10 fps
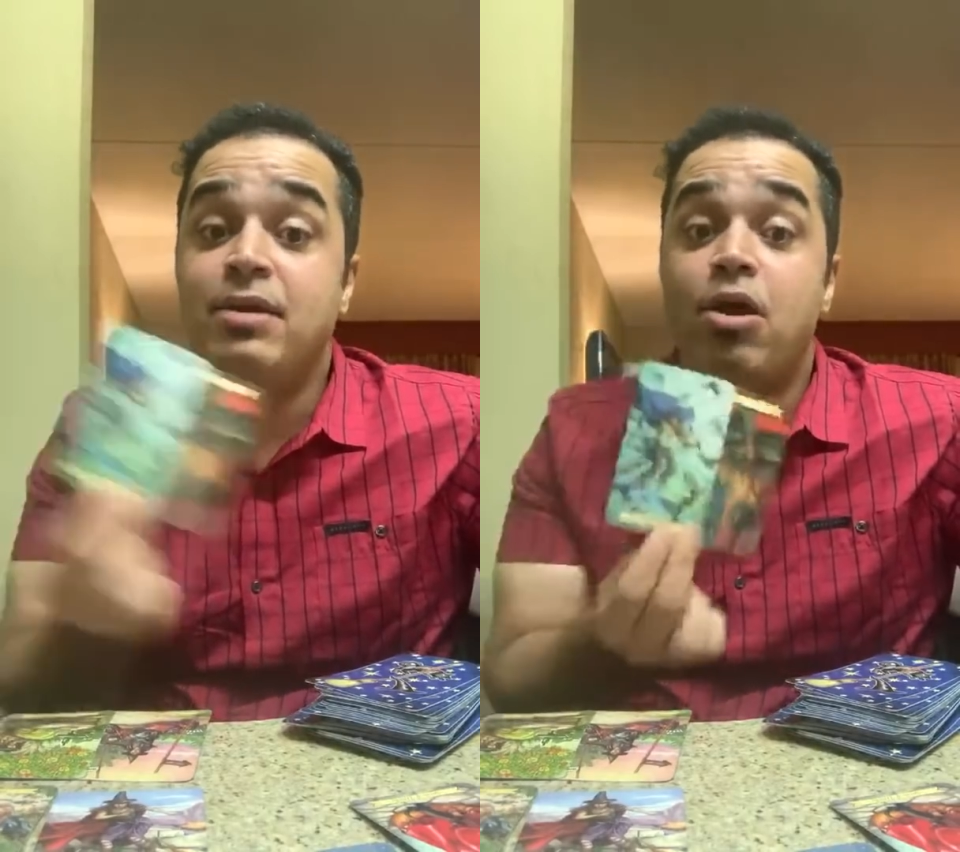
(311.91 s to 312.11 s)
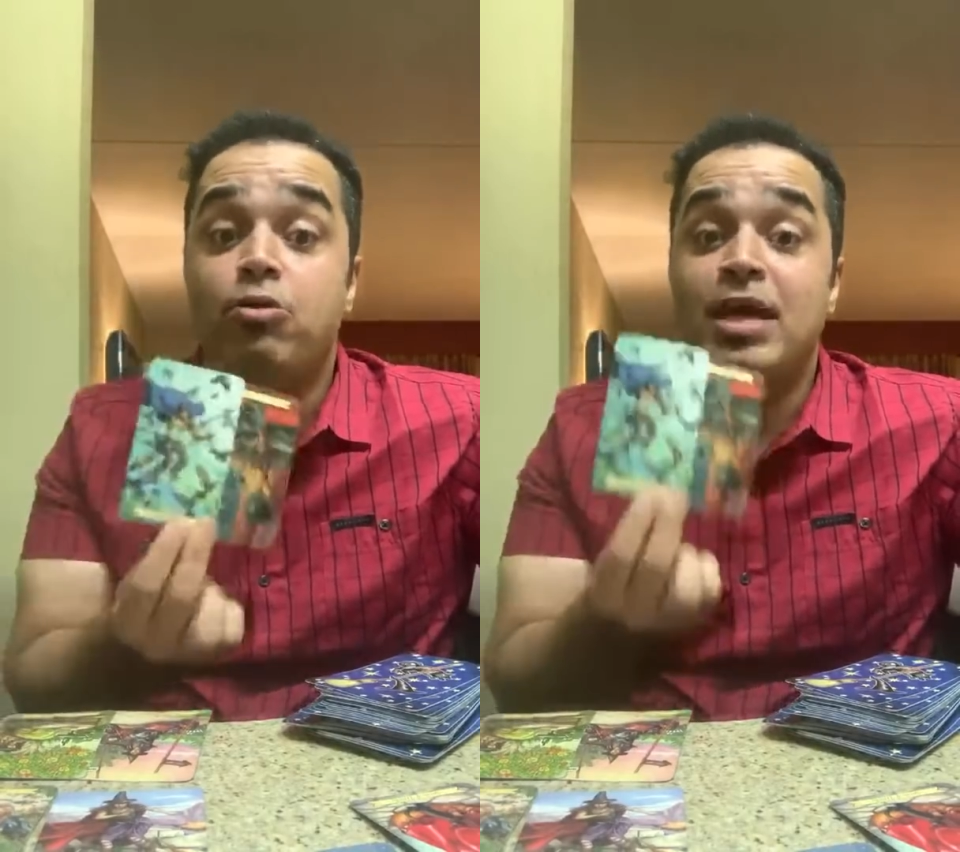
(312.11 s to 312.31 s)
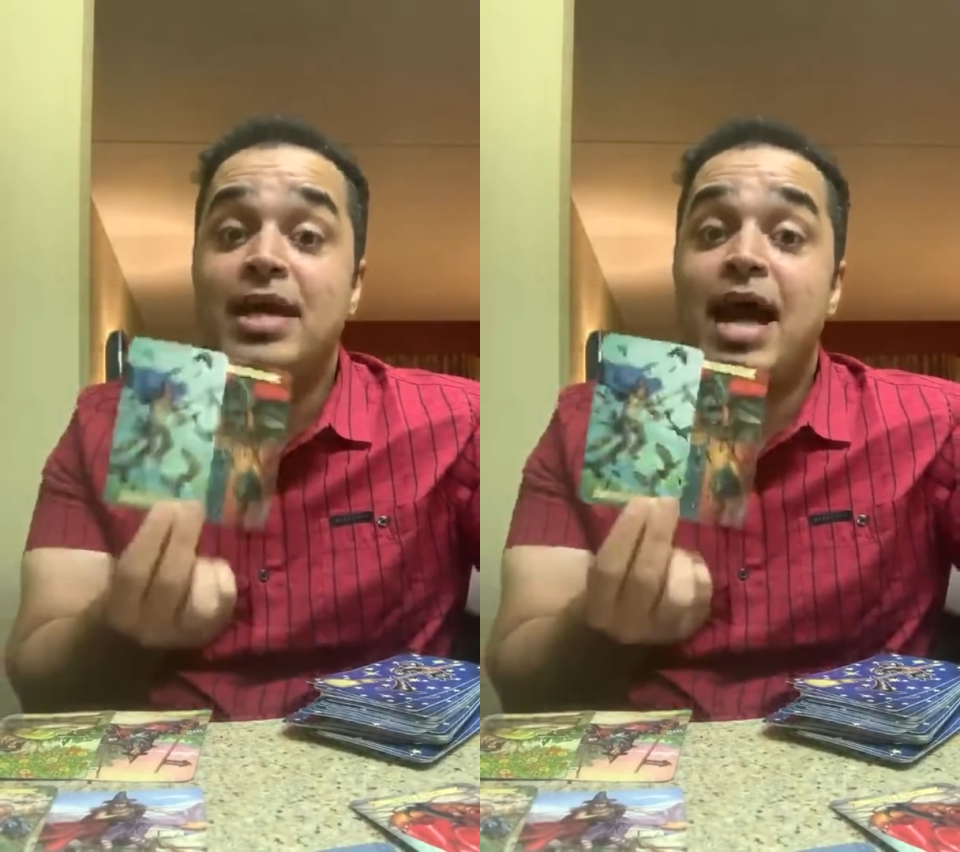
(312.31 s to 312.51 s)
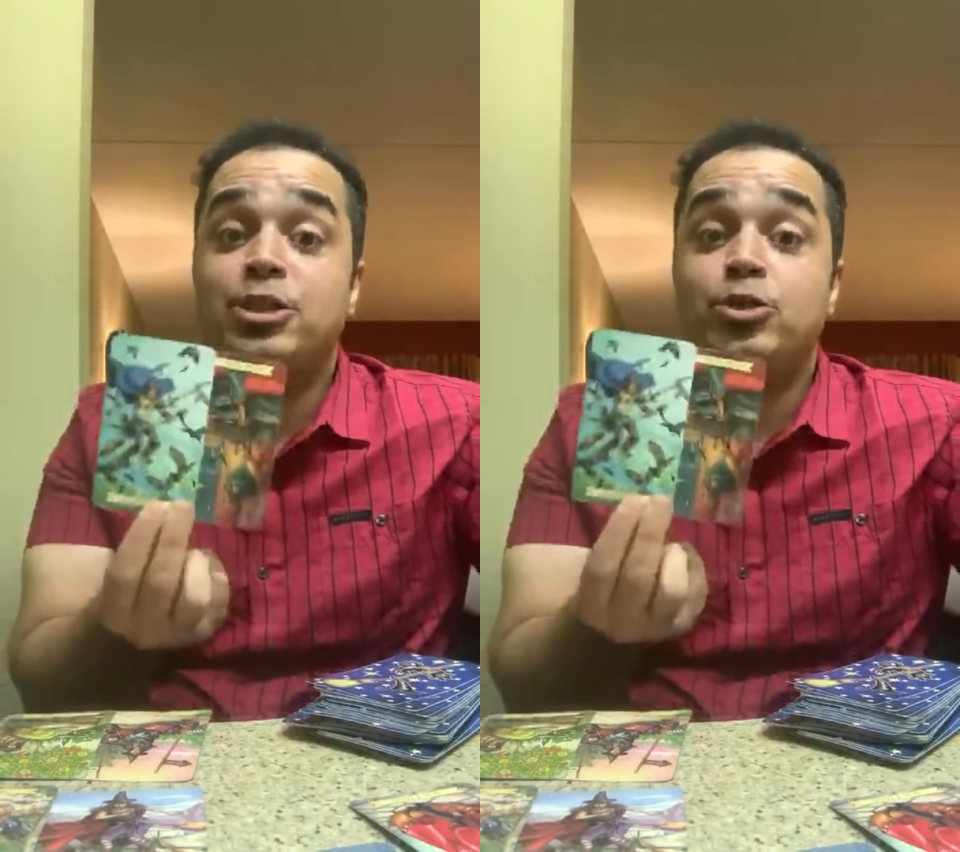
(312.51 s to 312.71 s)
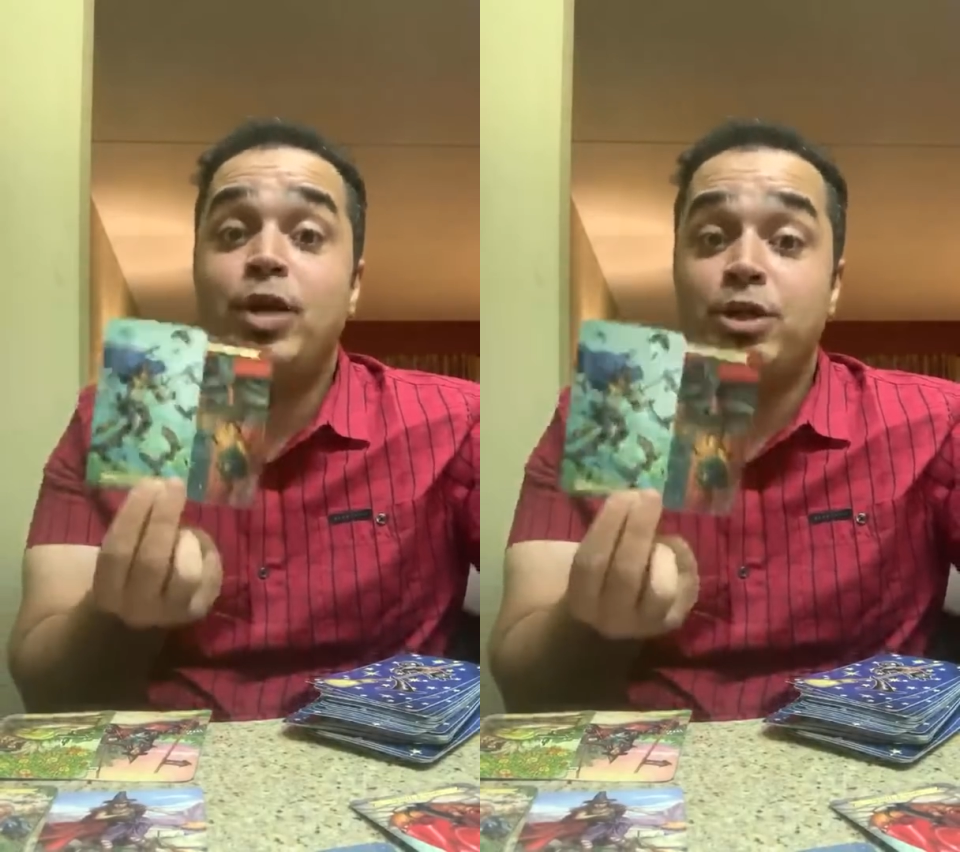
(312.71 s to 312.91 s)
They know they
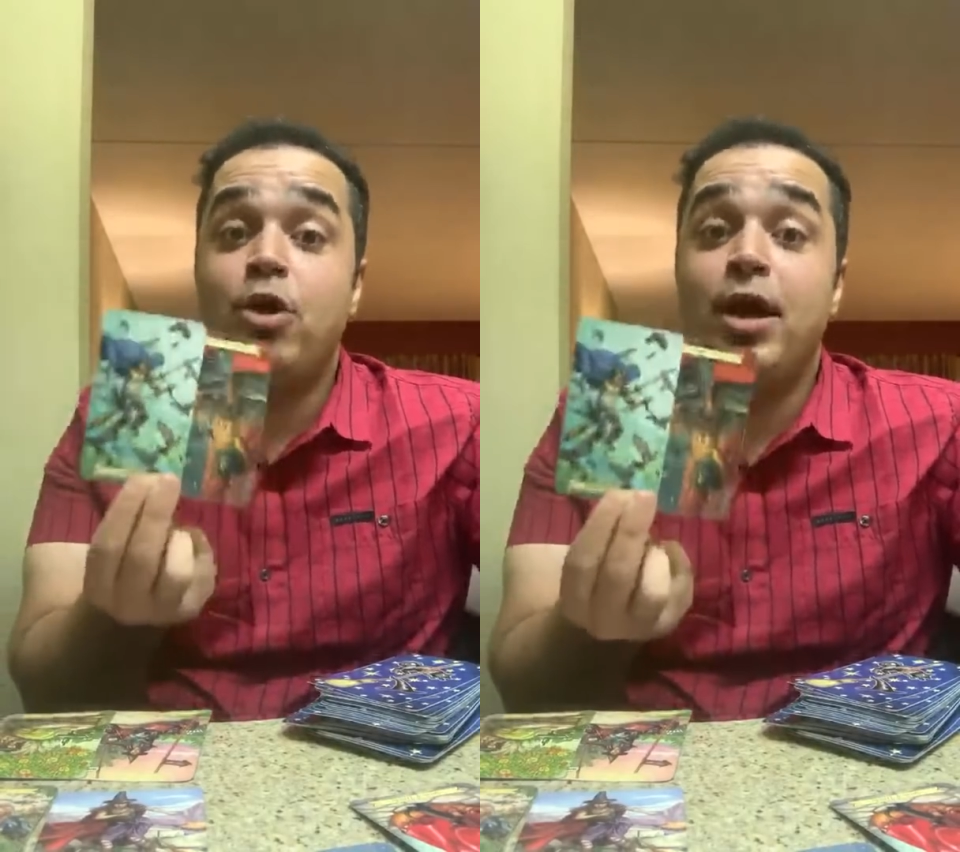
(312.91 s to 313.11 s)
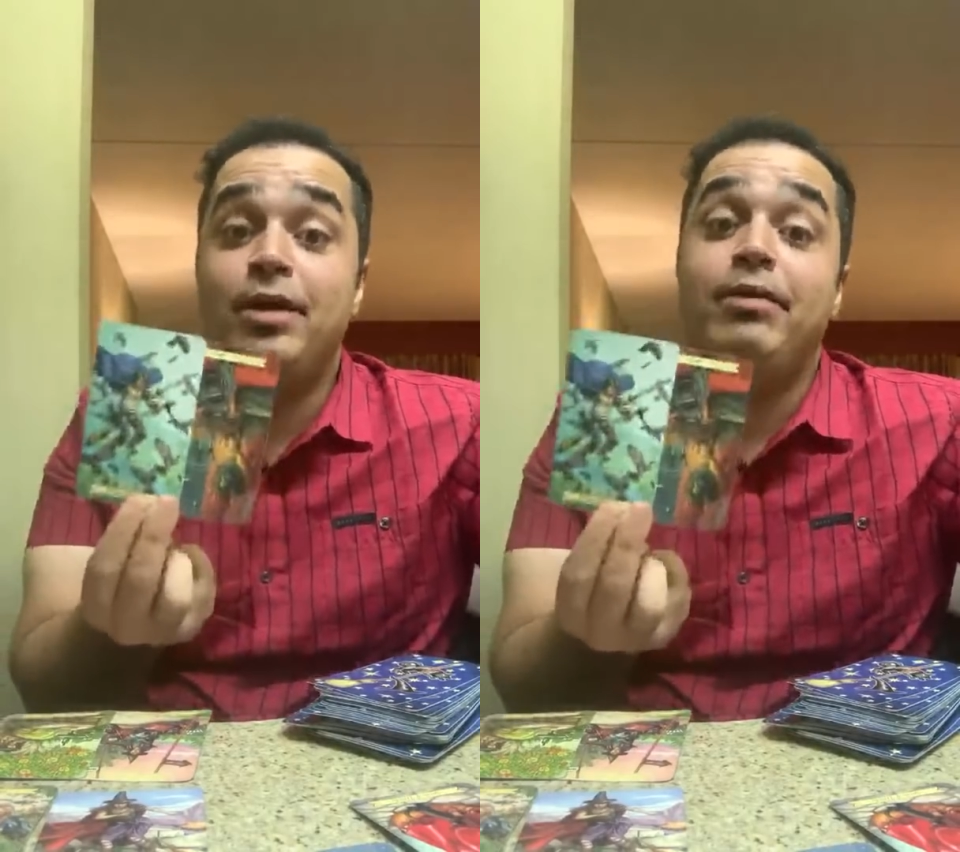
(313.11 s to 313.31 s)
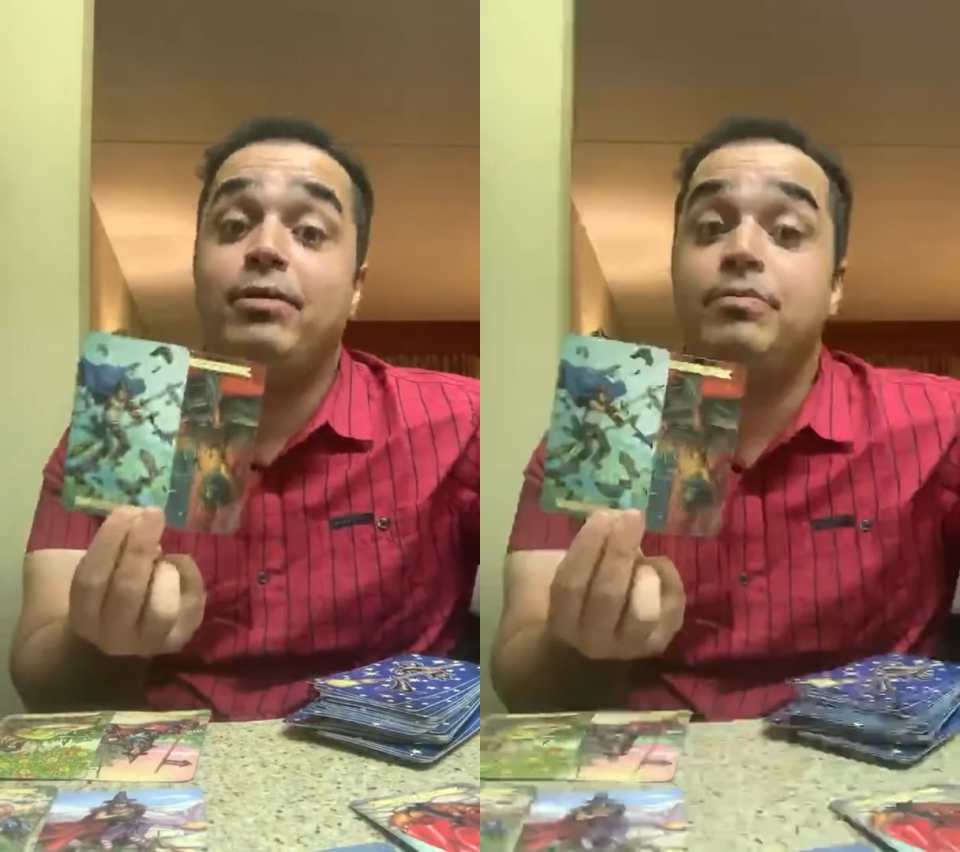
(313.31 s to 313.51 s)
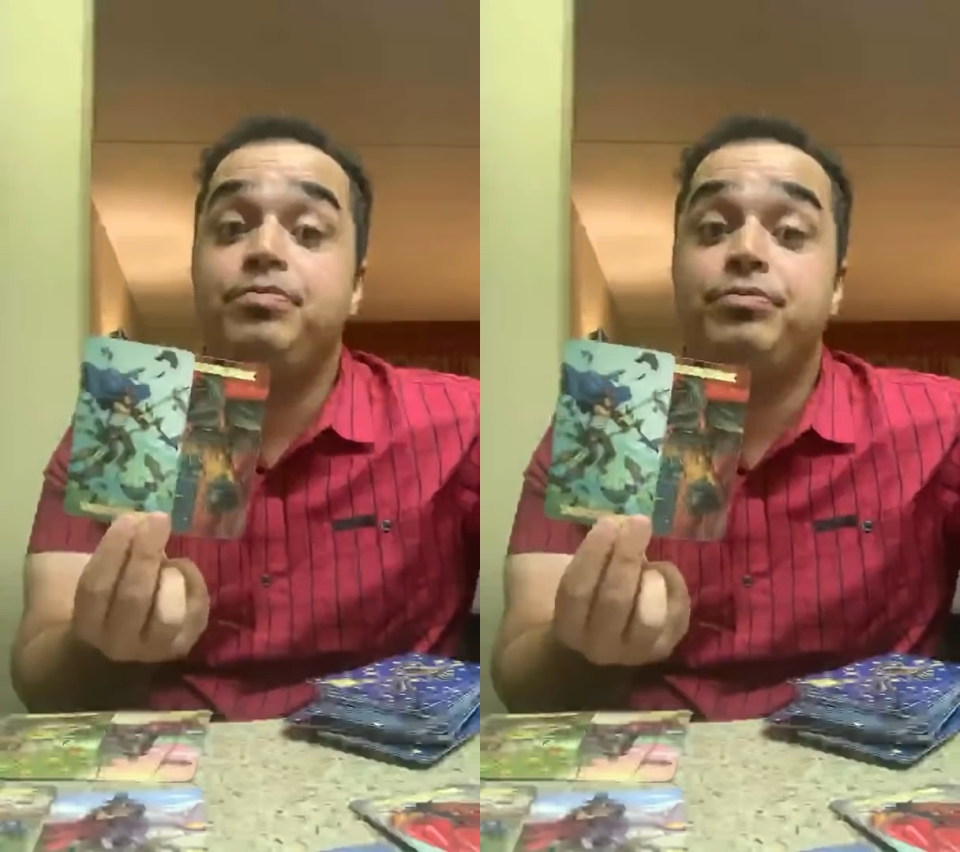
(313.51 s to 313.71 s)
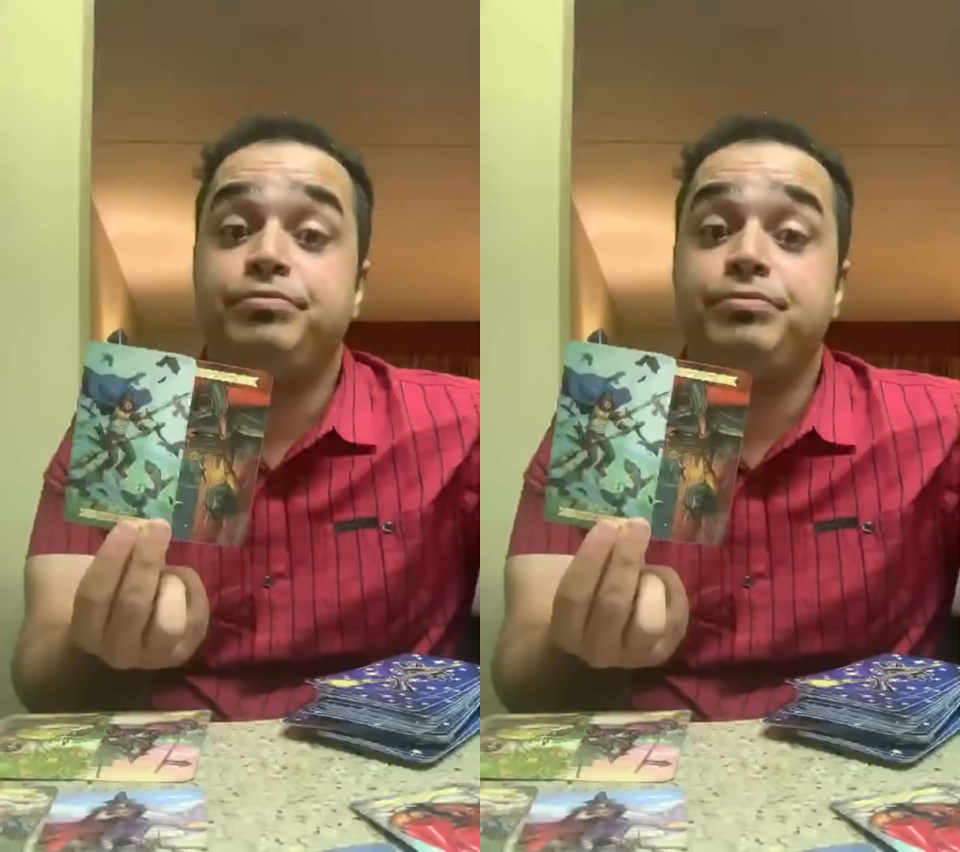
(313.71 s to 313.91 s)
got you in your
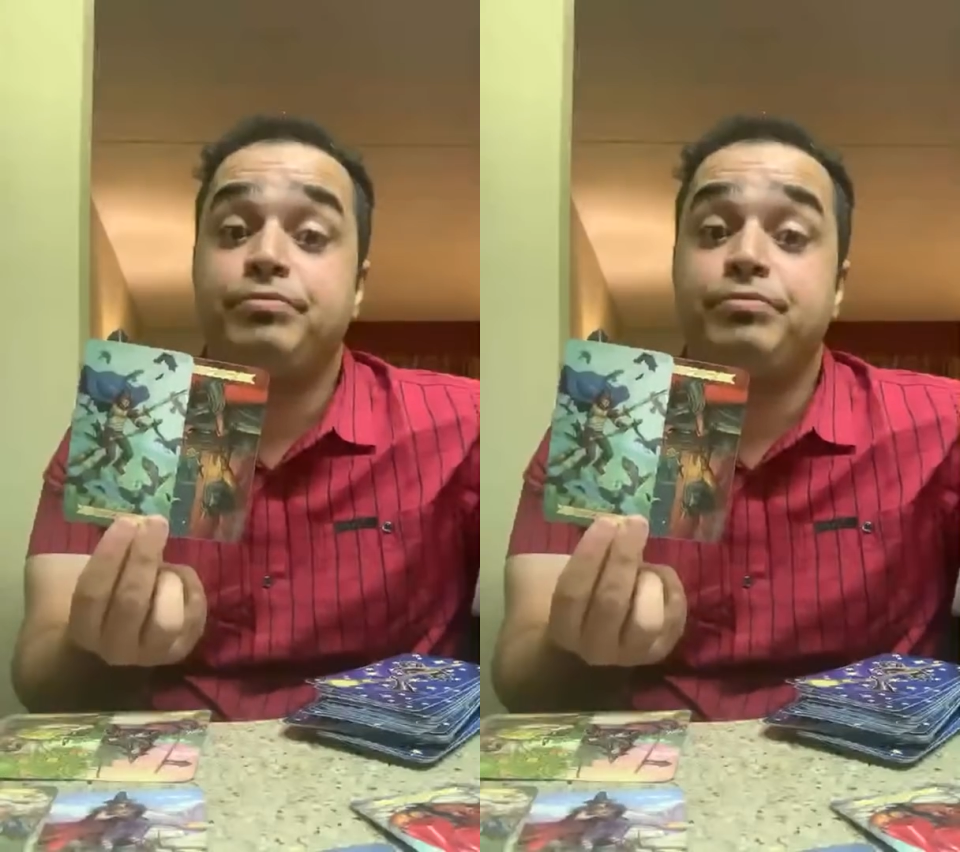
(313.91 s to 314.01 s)
head.